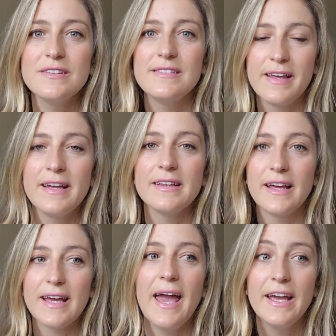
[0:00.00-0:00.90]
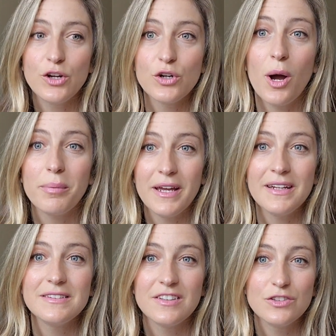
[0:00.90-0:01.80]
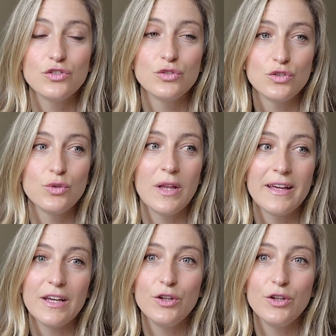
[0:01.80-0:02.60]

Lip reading: saying like, hey, you're not paying attention to, like,